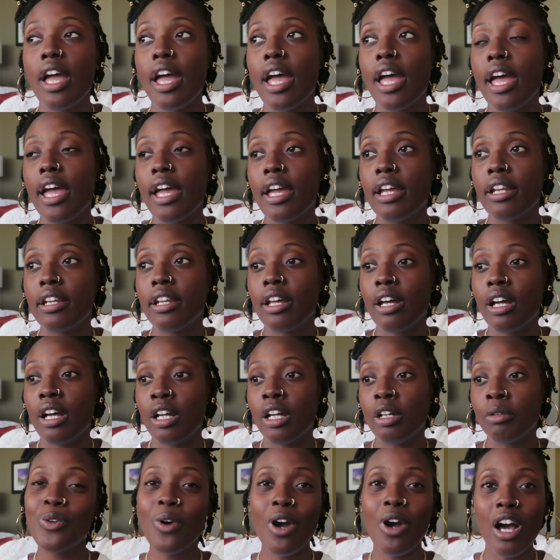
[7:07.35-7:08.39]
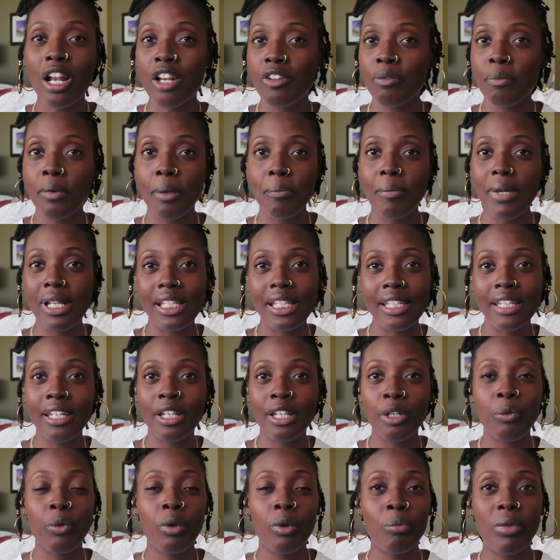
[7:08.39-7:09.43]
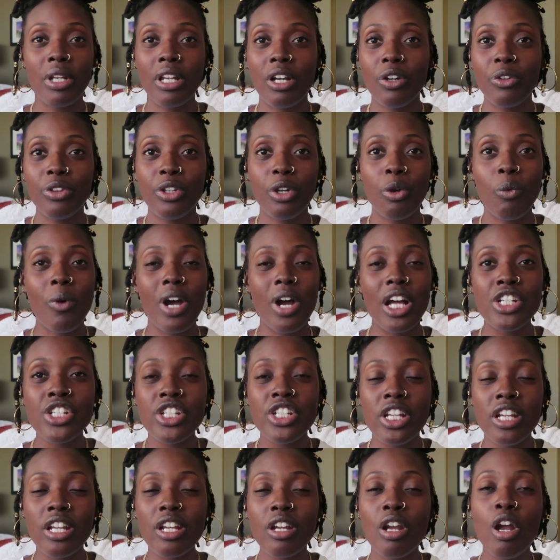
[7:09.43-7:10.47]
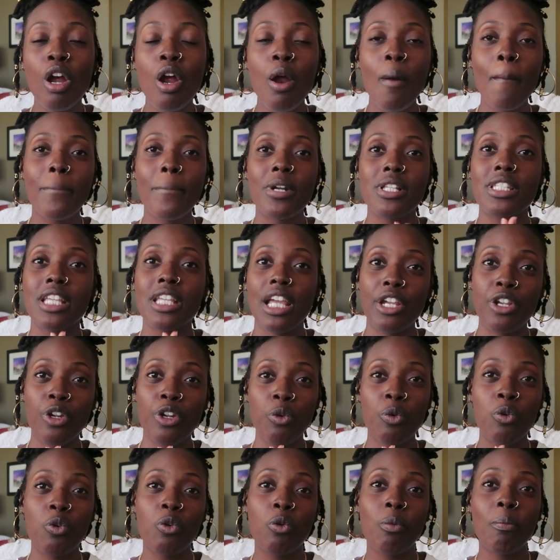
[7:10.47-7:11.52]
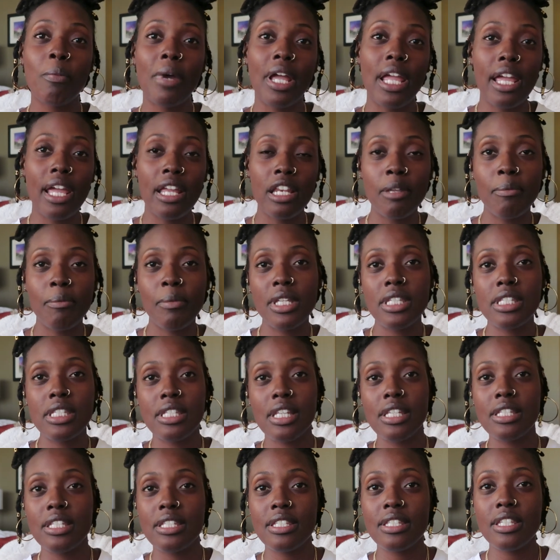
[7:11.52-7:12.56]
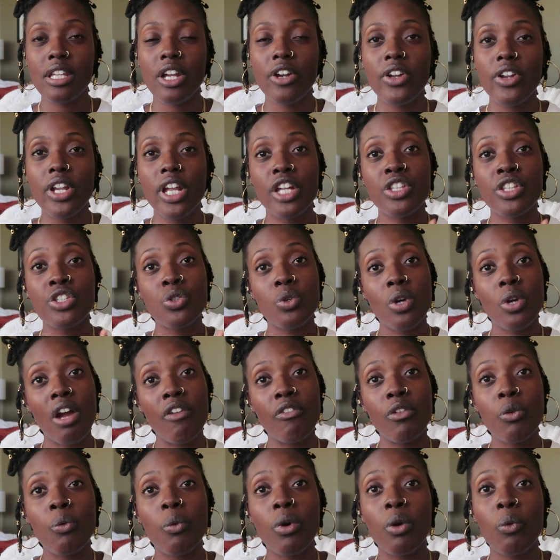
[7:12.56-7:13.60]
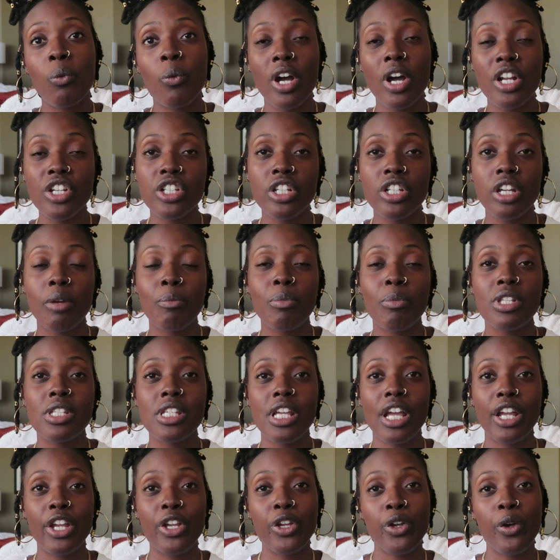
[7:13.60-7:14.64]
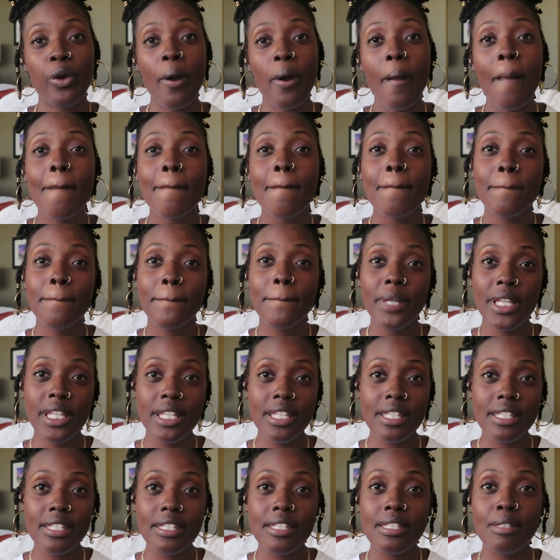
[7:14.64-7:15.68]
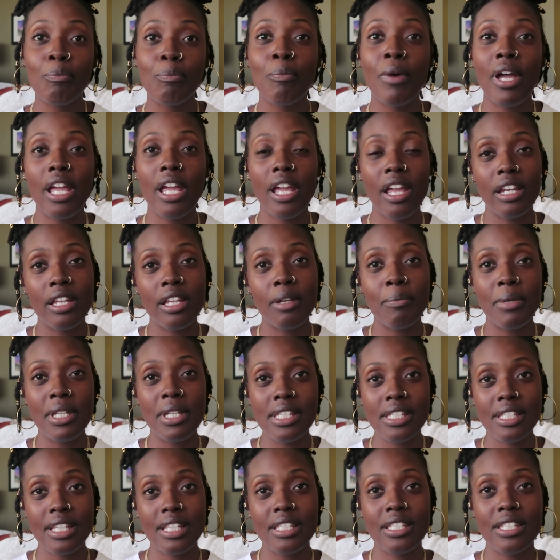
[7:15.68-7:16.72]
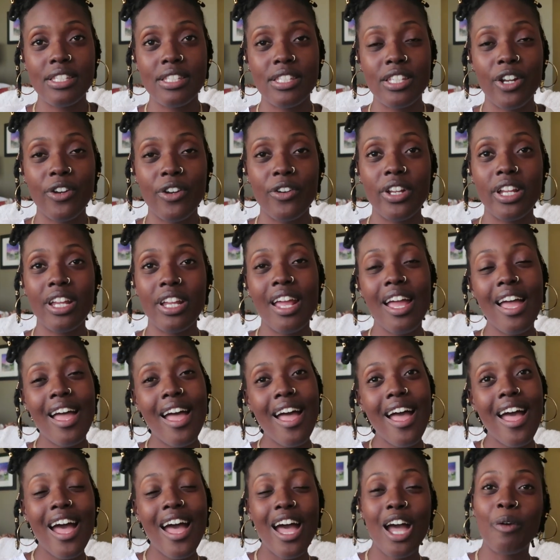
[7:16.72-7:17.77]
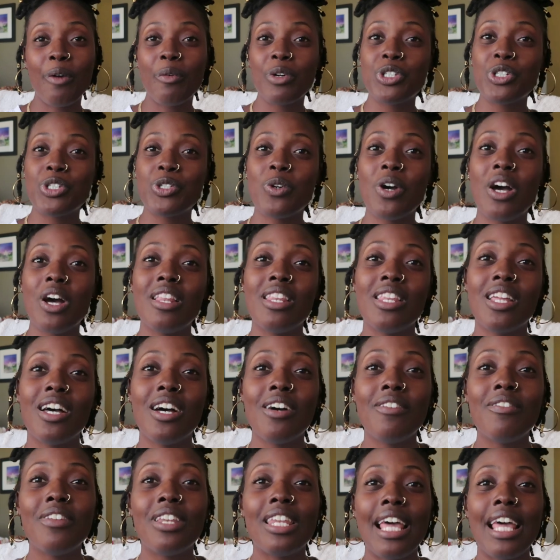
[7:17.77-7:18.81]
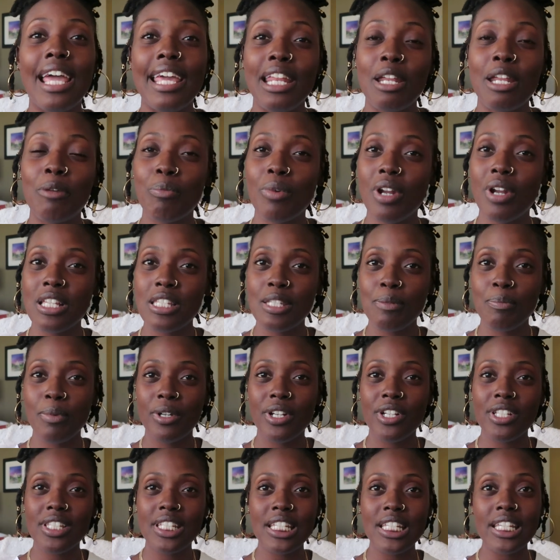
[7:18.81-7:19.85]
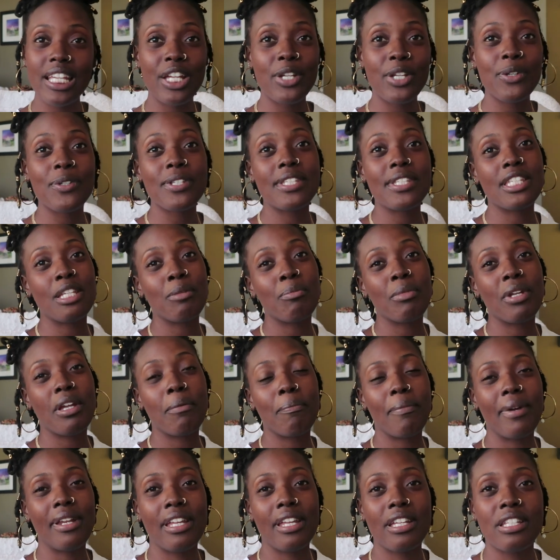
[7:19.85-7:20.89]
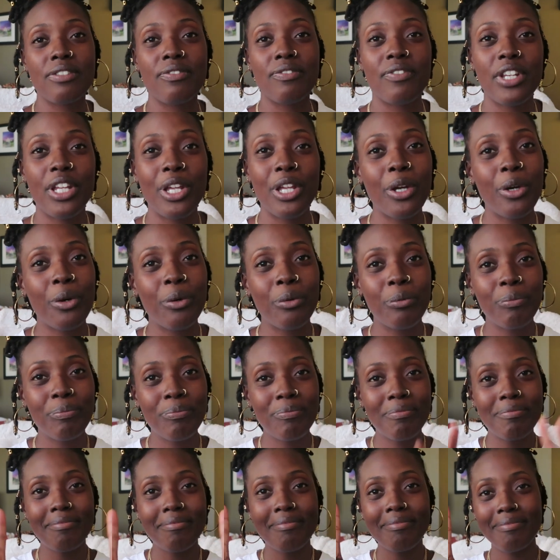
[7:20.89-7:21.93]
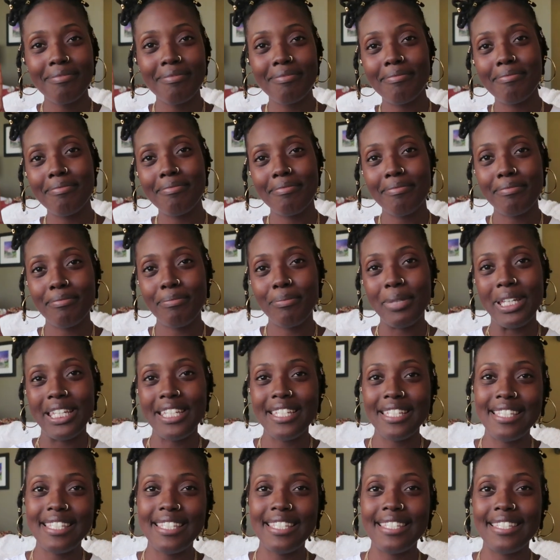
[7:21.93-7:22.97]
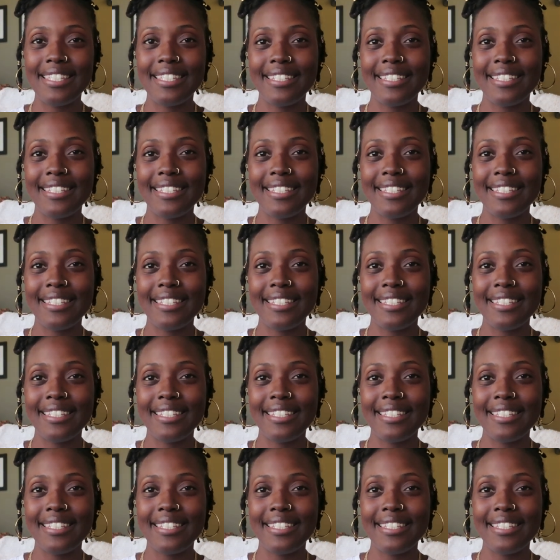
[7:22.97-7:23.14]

And to all of my melanated women out there watching, protect your womb by any means necessary. And to everyone watching, protect your peace by any means necessary. I wish you all love, light, and prosperity, and you'll see me in my next video. Peace.